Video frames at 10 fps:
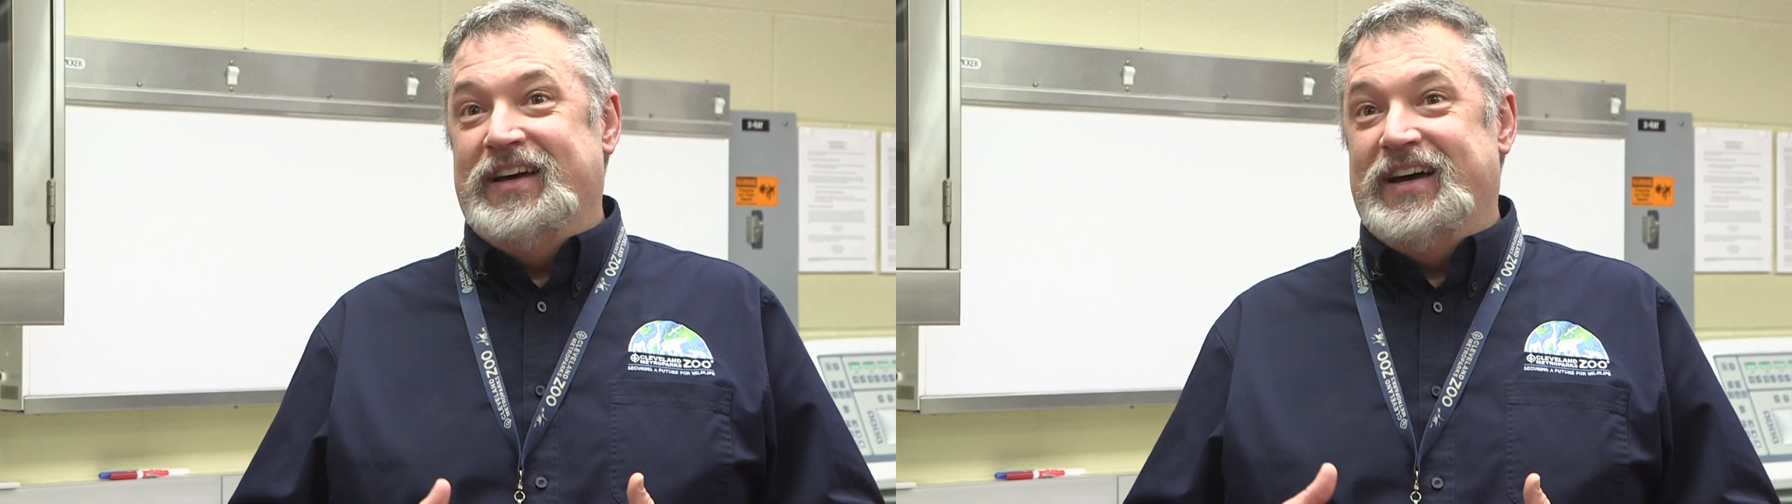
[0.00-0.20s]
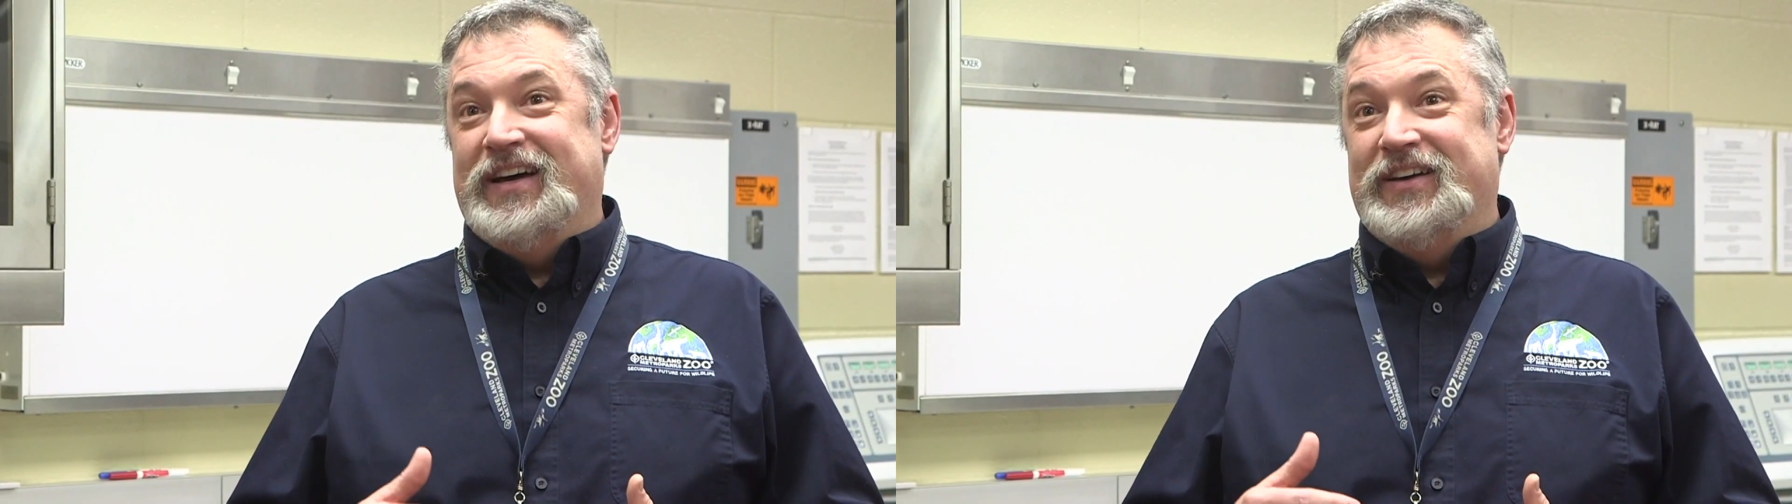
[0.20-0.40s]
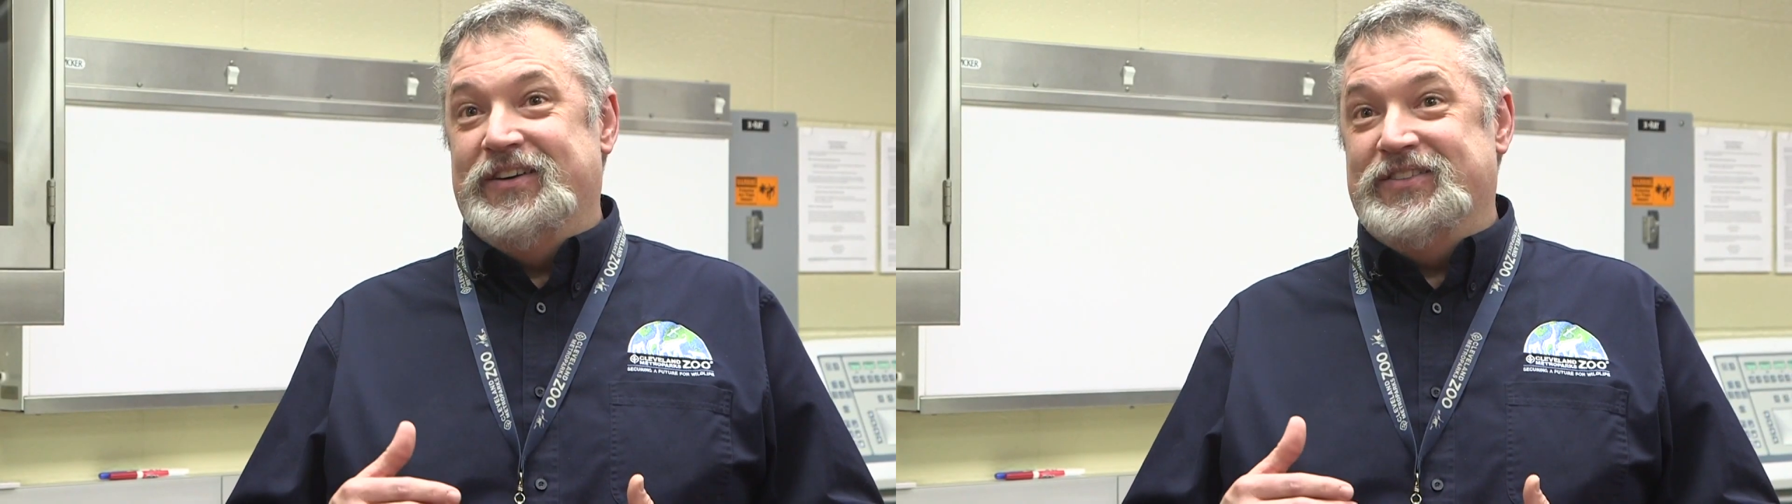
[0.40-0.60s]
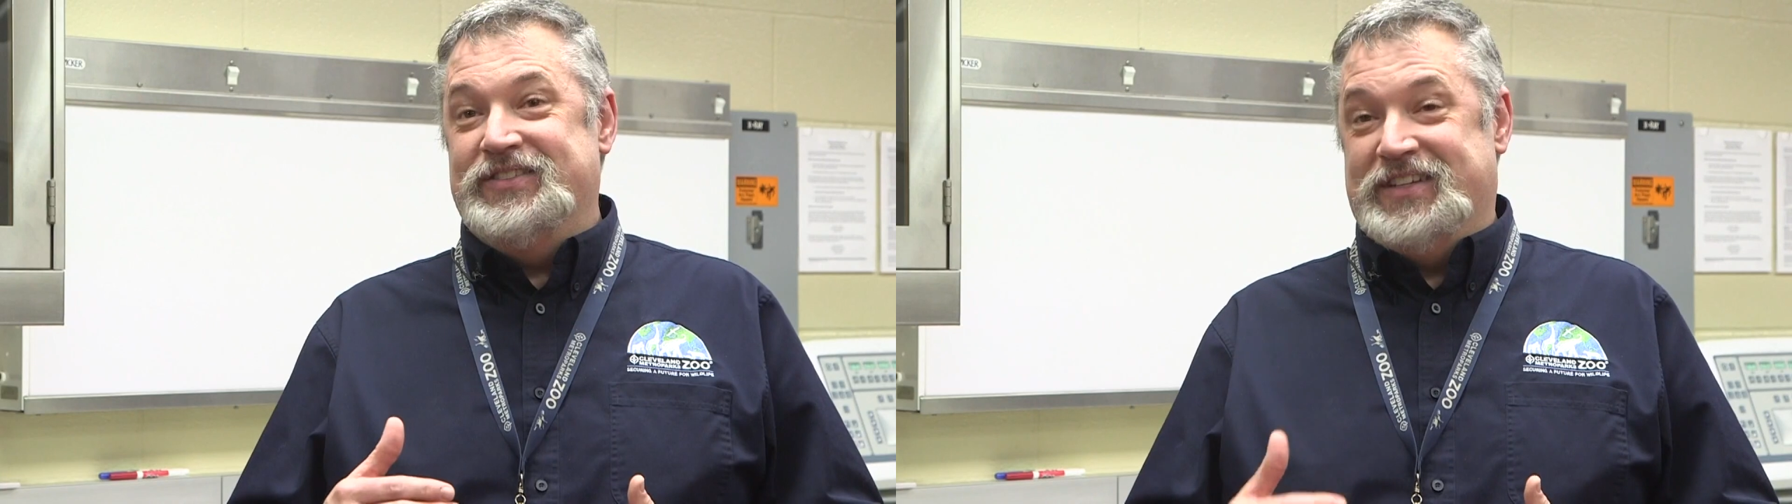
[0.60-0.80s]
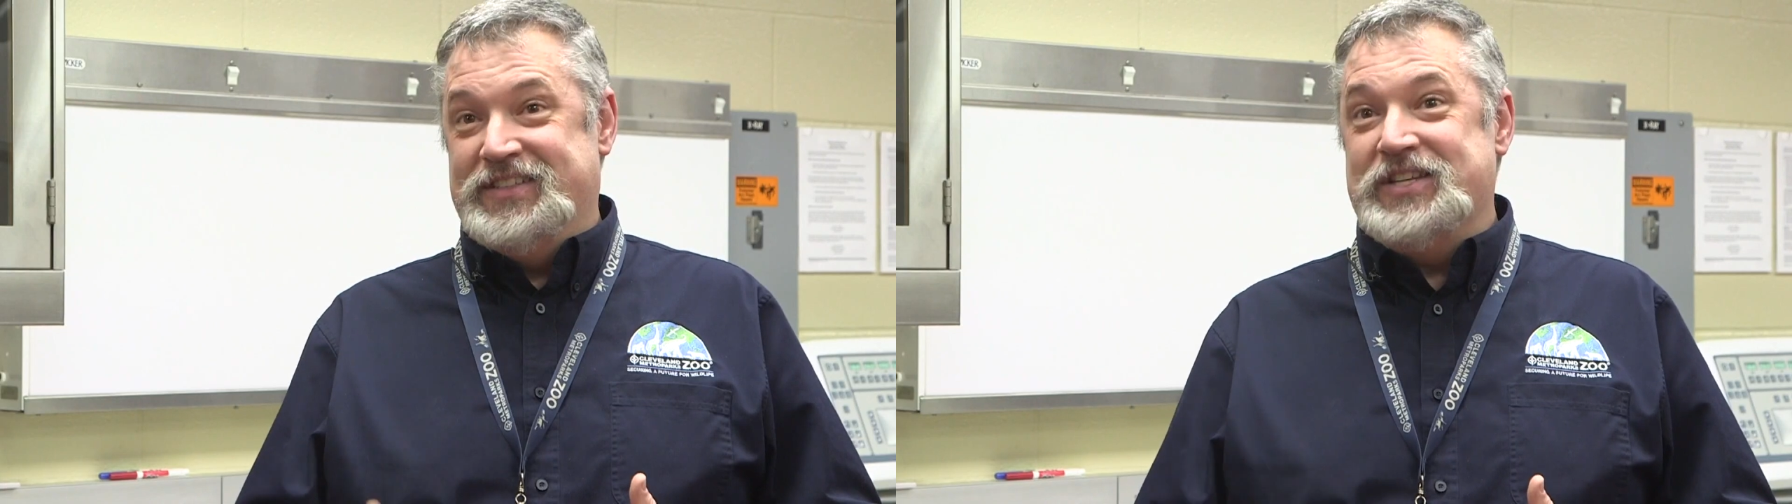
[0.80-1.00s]
uh,
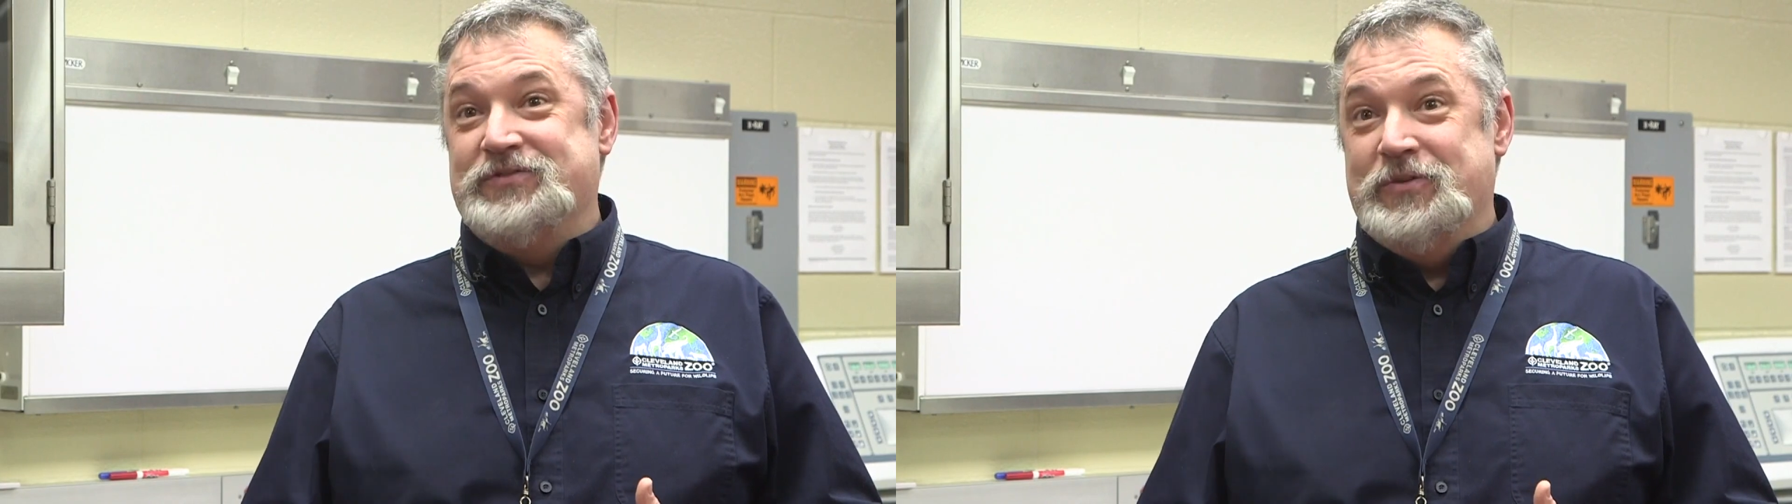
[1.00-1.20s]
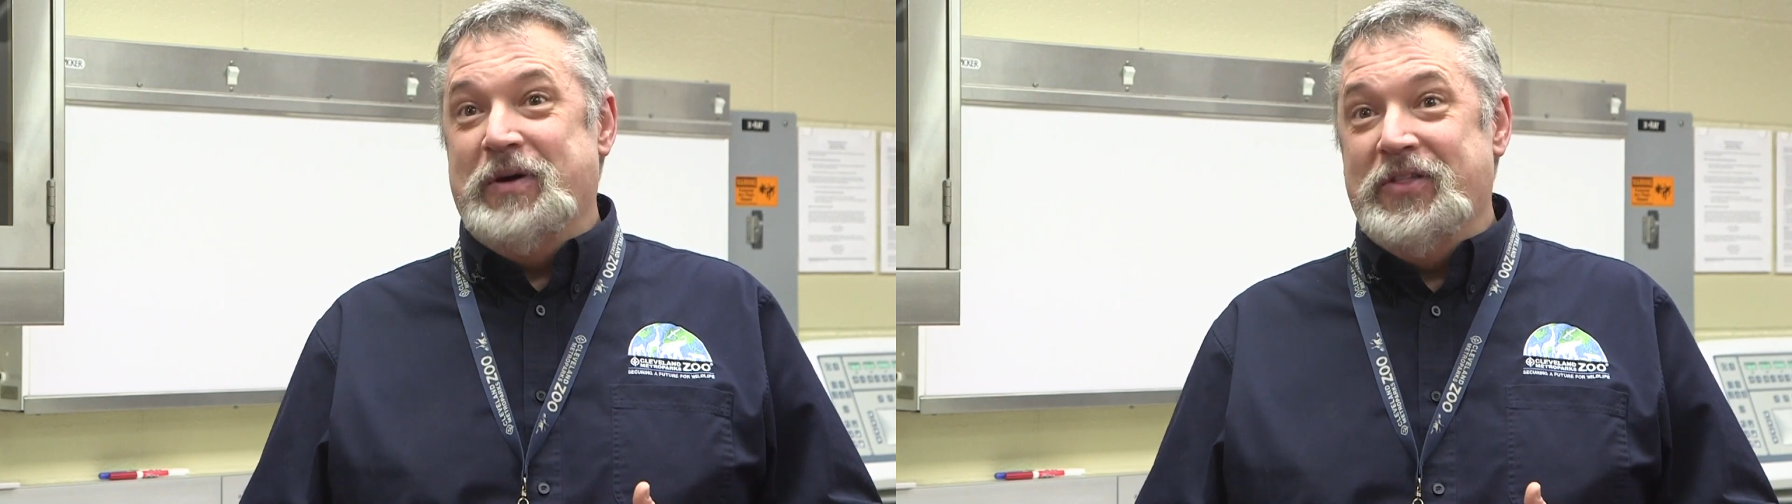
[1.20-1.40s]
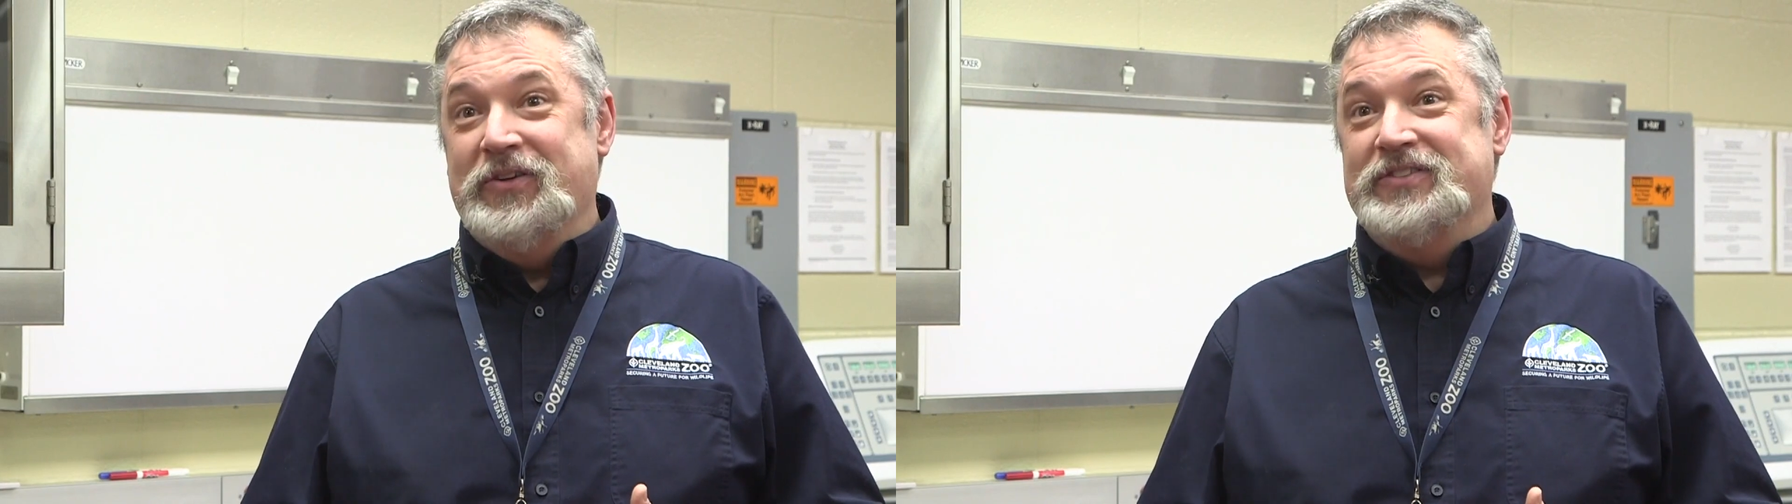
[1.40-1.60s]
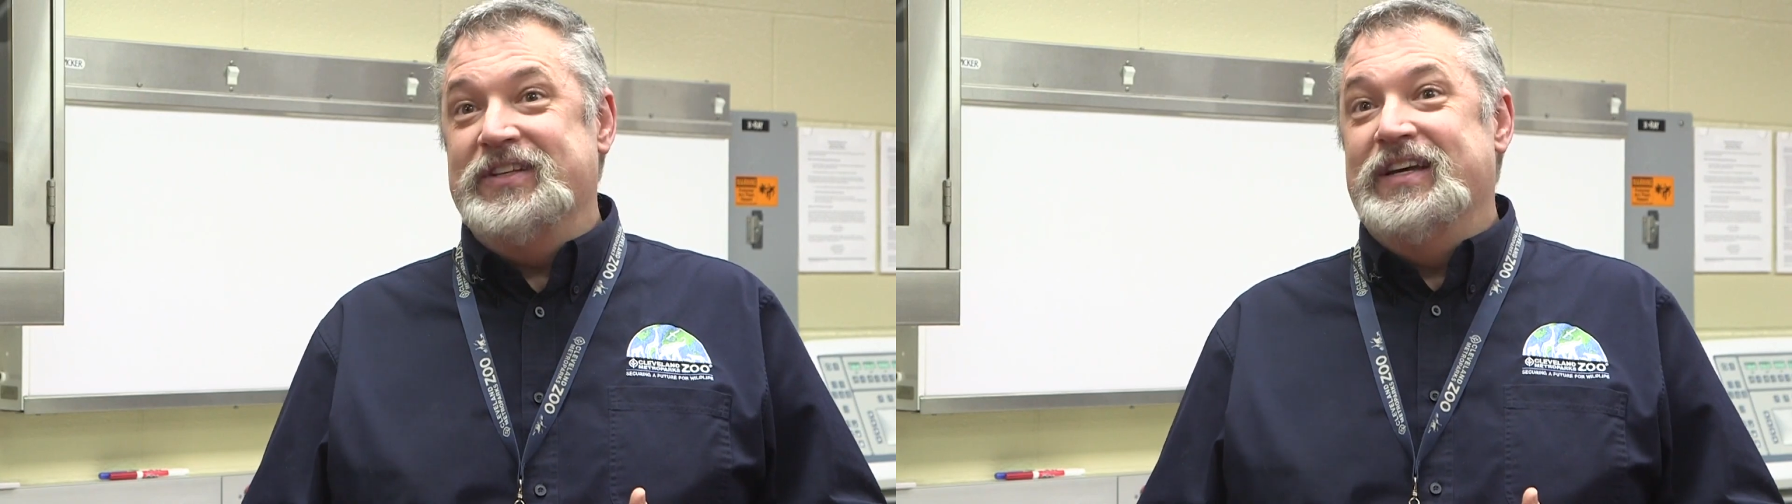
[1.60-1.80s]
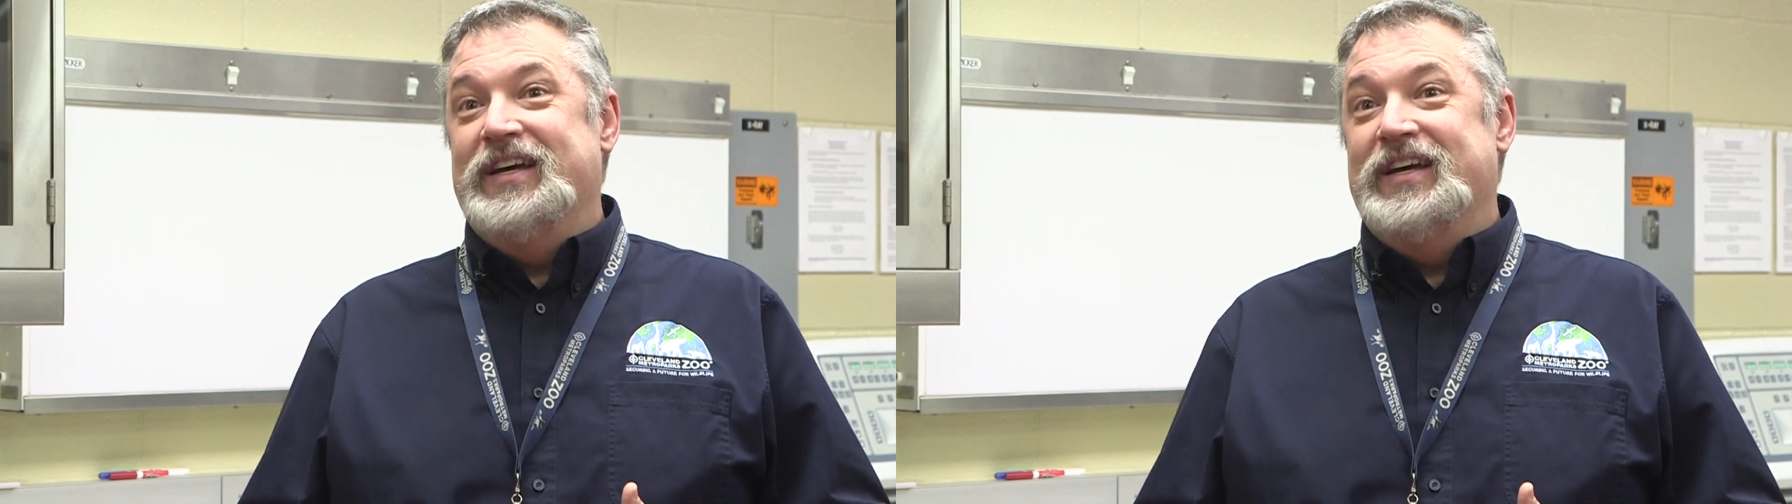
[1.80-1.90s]
successful mothers.